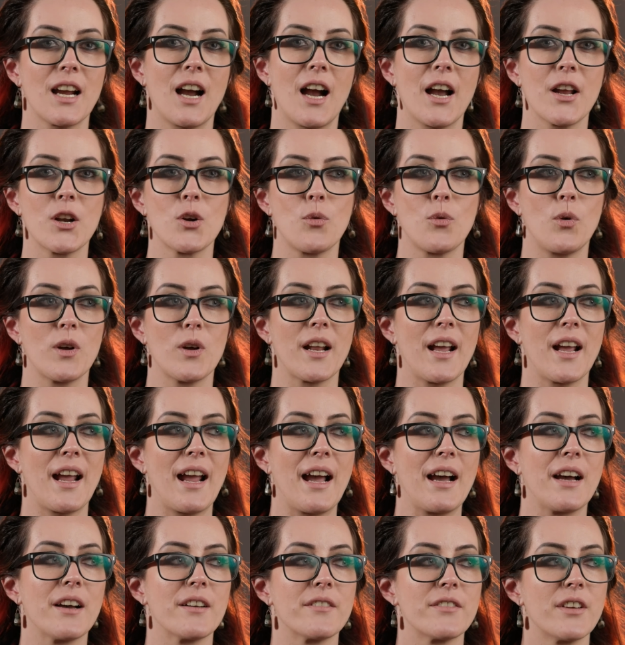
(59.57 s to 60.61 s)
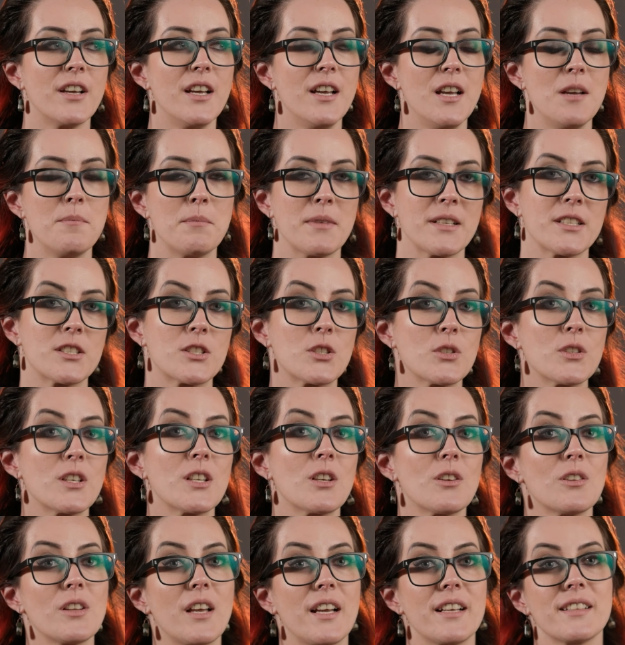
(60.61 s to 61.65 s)
I don't want to have my studio
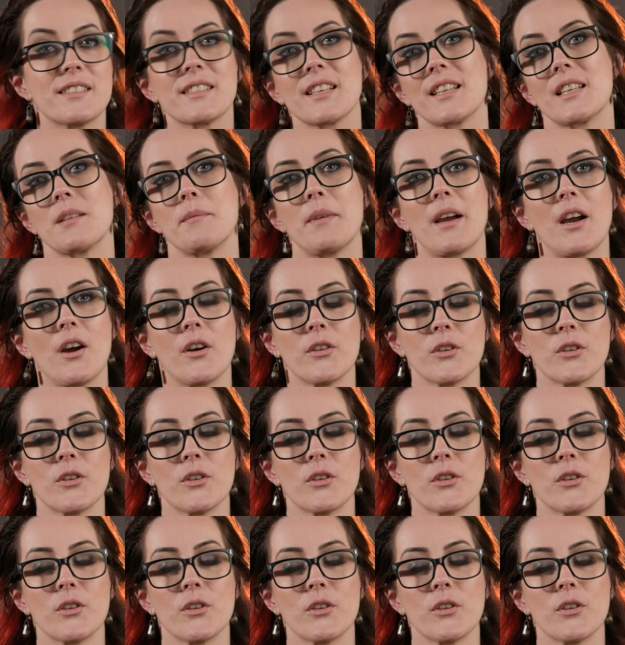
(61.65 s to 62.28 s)
lights and then my own